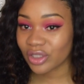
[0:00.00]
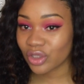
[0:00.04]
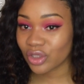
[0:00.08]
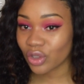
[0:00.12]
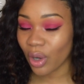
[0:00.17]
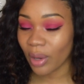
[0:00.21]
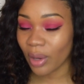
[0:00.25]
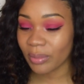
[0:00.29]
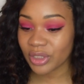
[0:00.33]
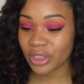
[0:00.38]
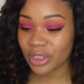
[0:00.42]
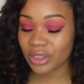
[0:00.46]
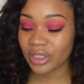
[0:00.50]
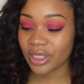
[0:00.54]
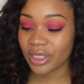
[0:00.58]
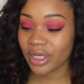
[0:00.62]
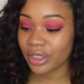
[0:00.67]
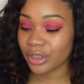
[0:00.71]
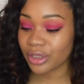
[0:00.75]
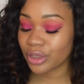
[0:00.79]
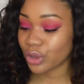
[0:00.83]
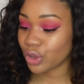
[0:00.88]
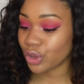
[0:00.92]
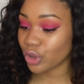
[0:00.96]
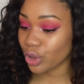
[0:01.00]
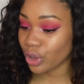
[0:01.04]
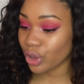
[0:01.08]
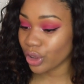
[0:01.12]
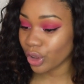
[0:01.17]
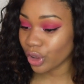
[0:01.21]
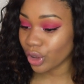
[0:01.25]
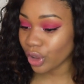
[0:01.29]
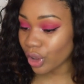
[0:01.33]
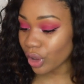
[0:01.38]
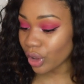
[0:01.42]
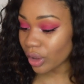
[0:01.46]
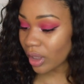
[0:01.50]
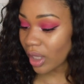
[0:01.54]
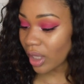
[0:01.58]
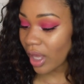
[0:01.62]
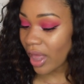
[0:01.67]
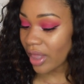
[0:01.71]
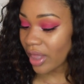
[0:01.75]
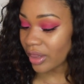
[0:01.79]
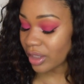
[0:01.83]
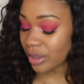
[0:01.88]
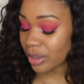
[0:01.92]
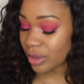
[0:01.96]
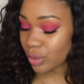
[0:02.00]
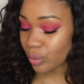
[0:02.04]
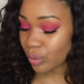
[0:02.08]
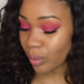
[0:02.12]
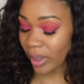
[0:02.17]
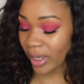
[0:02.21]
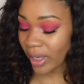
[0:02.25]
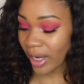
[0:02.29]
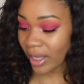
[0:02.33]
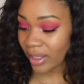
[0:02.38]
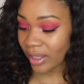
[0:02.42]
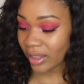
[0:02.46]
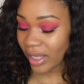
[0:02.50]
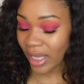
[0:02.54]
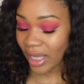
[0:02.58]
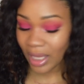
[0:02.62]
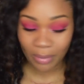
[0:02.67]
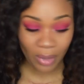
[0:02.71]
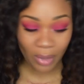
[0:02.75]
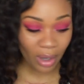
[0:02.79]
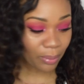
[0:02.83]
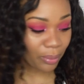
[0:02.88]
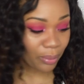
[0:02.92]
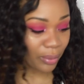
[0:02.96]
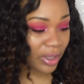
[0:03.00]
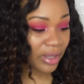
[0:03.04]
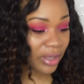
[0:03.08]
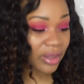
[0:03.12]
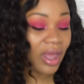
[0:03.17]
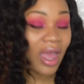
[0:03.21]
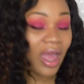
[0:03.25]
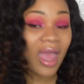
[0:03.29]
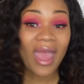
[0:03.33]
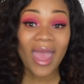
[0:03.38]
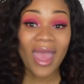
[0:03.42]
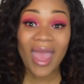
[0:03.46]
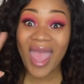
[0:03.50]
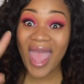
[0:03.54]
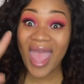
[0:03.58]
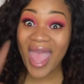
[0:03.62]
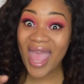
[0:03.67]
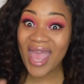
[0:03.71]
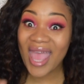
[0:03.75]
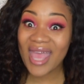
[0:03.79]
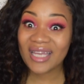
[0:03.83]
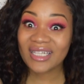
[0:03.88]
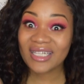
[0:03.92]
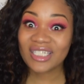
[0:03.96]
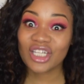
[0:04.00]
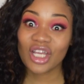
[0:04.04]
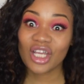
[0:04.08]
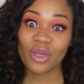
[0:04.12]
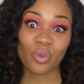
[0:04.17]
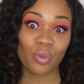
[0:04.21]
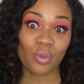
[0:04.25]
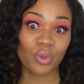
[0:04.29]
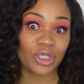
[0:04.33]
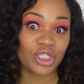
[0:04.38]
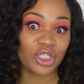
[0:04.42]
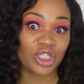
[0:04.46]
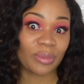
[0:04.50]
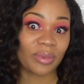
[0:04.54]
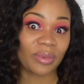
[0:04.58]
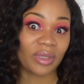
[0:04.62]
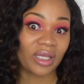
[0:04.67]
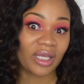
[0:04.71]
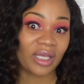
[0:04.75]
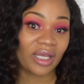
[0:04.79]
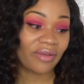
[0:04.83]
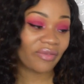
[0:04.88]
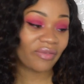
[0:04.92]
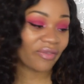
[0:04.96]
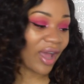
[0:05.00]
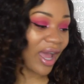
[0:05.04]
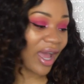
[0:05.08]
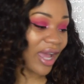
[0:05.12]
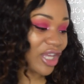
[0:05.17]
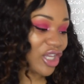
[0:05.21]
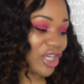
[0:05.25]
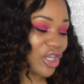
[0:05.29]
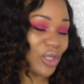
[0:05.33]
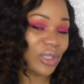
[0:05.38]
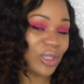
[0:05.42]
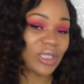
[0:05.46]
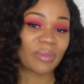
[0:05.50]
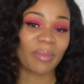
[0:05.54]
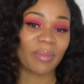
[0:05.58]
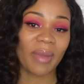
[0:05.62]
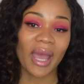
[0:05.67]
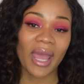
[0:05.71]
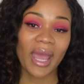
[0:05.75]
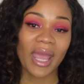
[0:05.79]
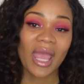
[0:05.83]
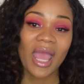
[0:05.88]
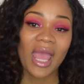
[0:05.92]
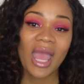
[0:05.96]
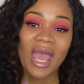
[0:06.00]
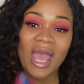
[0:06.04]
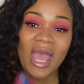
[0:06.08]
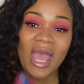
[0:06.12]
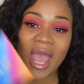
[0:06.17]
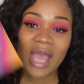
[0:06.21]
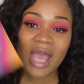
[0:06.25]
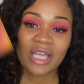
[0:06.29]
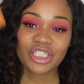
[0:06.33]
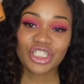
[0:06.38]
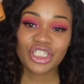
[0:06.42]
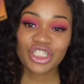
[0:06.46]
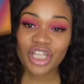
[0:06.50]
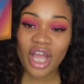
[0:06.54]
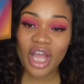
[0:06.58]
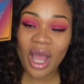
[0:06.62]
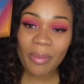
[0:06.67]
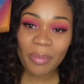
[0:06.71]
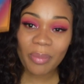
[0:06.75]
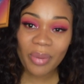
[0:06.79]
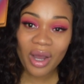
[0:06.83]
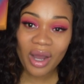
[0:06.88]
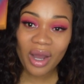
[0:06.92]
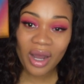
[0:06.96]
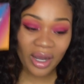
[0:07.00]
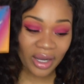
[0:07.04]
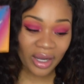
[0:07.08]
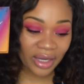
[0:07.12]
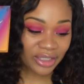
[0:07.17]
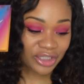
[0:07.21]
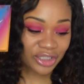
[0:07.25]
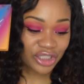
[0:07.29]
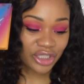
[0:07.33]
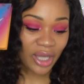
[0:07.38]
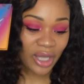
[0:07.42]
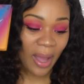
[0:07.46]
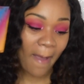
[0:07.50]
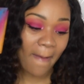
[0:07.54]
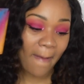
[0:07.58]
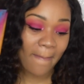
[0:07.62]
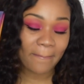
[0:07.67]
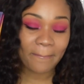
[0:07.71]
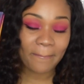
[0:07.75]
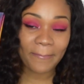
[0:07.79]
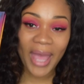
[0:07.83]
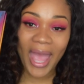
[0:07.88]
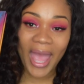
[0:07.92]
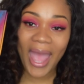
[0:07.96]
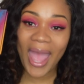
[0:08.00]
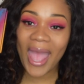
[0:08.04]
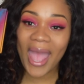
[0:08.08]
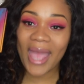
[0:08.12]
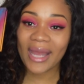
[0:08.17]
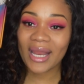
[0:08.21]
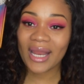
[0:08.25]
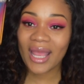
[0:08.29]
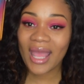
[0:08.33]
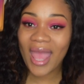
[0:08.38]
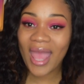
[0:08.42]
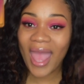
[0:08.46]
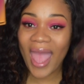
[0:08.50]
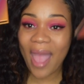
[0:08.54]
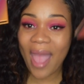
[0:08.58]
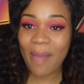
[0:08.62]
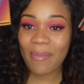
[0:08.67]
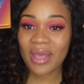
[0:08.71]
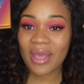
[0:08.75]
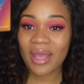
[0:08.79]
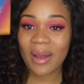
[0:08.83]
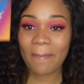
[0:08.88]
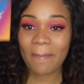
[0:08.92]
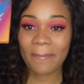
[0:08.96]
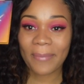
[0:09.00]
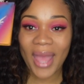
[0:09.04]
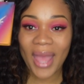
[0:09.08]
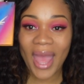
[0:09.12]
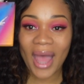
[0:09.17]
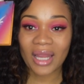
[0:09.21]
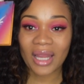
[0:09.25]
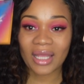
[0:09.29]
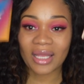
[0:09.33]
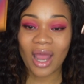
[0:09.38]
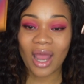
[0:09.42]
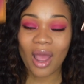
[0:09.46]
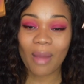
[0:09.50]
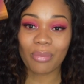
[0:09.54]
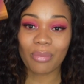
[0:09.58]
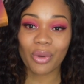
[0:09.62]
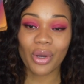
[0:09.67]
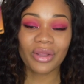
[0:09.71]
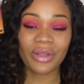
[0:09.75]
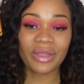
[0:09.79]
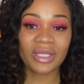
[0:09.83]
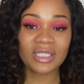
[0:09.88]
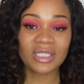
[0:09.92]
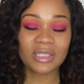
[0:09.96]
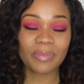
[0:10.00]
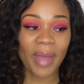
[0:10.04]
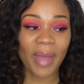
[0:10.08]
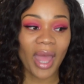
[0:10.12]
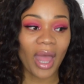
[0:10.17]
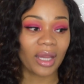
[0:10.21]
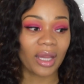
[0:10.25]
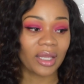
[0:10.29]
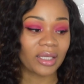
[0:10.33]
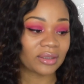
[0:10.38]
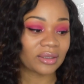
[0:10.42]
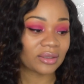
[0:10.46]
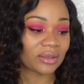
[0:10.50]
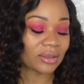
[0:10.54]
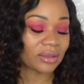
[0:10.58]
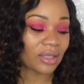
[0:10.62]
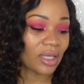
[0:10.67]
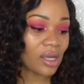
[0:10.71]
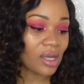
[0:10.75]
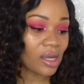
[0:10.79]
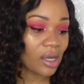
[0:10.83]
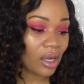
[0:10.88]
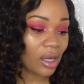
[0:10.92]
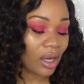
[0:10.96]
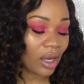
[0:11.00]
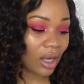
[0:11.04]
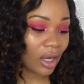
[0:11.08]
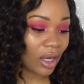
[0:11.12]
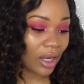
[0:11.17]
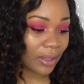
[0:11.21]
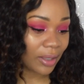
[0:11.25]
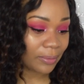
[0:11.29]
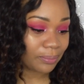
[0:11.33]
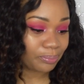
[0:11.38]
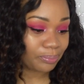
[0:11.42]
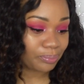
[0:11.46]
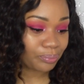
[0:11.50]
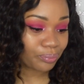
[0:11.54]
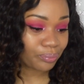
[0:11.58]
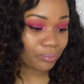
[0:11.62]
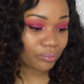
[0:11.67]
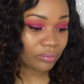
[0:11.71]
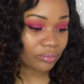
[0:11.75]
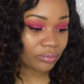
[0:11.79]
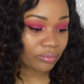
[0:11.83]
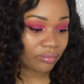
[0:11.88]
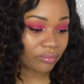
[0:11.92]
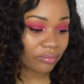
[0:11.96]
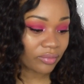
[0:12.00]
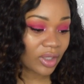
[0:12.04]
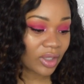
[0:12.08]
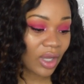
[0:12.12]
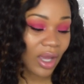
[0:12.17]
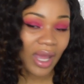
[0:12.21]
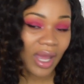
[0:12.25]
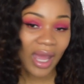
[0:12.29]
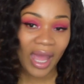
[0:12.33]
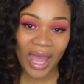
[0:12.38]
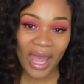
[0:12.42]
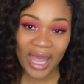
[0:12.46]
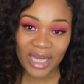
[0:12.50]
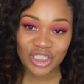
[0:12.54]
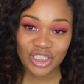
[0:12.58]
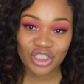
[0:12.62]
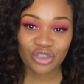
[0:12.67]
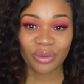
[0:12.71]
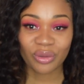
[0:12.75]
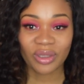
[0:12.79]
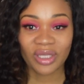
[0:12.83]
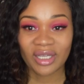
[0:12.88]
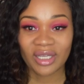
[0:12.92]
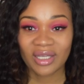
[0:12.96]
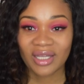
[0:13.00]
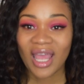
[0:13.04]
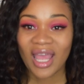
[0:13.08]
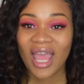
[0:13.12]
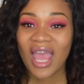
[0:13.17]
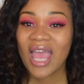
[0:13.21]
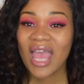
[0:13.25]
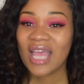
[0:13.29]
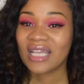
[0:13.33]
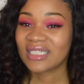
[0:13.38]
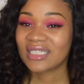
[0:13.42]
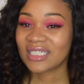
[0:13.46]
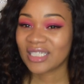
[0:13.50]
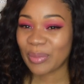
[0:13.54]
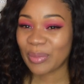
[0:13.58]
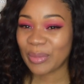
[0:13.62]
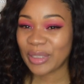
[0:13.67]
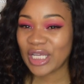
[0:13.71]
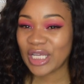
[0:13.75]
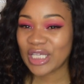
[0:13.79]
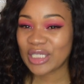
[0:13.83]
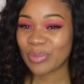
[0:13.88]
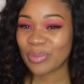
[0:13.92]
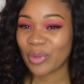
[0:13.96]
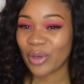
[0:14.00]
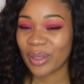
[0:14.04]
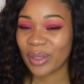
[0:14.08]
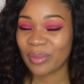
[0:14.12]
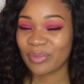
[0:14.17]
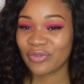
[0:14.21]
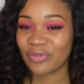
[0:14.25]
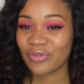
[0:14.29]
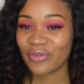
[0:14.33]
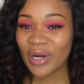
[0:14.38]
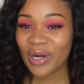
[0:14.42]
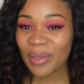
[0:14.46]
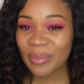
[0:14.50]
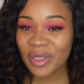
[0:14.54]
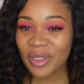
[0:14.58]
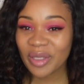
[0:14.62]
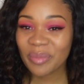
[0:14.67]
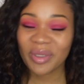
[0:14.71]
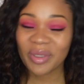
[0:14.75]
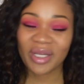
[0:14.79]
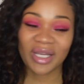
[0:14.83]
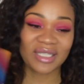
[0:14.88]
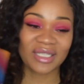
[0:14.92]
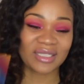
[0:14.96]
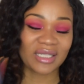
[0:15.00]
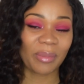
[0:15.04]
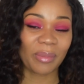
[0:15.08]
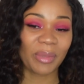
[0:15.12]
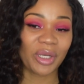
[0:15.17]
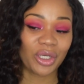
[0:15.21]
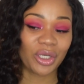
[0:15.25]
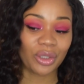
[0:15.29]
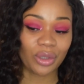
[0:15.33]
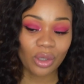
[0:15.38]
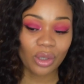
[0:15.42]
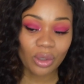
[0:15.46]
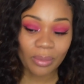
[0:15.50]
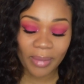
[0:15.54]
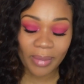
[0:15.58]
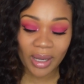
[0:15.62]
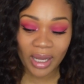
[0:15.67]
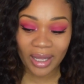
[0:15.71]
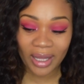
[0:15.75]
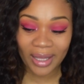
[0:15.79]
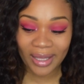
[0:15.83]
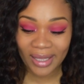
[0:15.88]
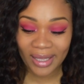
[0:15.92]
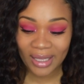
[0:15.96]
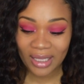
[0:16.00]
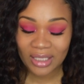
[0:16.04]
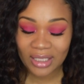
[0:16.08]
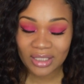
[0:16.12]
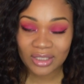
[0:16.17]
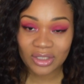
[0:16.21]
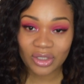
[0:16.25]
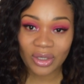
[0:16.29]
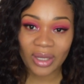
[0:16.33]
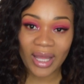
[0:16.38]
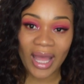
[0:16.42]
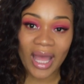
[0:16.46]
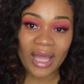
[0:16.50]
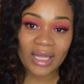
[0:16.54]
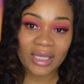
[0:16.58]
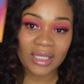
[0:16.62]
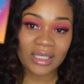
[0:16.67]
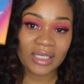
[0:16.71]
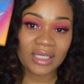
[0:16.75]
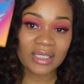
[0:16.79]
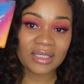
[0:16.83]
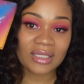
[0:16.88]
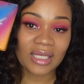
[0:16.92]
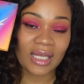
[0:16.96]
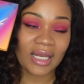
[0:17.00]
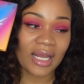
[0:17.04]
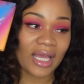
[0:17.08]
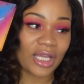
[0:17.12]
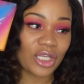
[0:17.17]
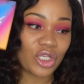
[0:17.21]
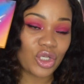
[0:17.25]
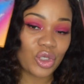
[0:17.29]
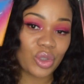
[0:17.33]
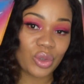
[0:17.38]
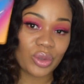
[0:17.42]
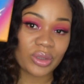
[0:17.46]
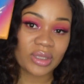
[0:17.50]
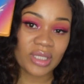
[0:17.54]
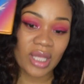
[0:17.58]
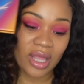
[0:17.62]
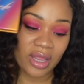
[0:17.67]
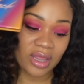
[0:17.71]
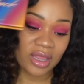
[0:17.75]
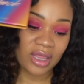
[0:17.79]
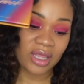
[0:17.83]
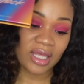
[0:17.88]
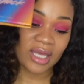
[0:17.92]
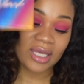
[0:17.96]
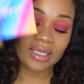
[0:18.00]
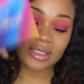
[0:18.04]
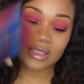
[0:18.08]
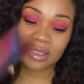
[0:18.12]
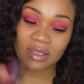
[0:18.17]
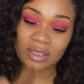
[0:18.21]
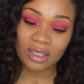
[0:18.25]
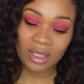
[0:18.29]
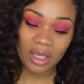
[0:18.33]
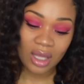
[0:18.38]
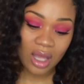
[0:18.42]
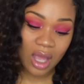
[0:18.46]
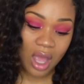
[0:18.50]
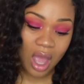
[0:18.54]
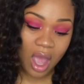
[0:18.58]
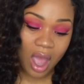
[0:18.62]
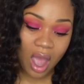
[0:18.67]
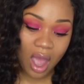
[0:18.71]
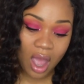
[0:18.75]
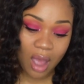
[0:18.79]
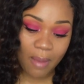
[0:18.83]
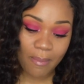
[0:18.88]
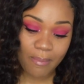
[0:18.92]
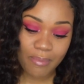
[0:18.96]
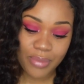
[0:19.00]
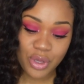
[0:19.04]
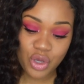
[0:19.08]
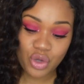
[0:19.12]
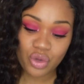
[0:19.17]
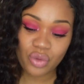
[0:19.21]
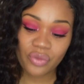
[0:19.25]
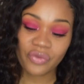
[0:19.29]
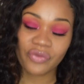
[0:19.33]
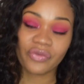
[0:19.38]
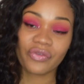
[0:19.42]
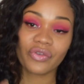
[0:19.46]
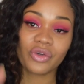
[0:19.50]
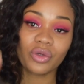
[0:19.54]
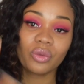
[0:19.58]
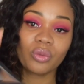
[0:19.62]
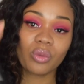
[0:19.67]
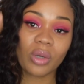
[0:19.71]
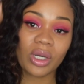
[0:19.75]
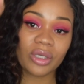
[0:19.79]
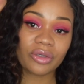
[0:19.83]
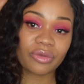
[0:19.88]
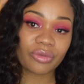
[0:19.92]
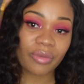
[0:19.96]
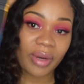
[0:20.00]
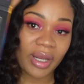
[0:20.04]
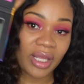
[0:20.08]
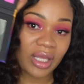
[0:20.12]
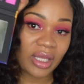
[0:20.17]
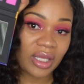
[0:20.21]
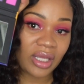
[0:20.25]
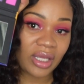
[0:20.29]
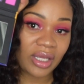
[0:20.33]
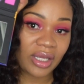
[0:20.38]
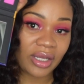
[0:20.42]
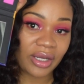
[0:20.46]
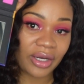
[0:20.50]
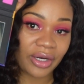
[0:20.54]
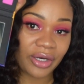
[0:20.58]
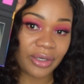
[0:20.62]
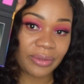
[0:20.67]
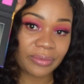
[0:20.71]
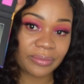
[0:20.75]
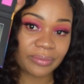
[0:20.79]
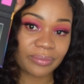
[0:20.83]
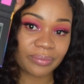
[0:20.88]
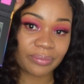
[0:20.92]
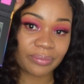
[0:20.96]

So I'm just here to show you the look. This is what I came up with, and would you believe I use my Shophush Bad Habit palette. I bought these palettes, actually somebody else bought them for me because I'm on a no buy. So I got these and I use this beautiful one right here.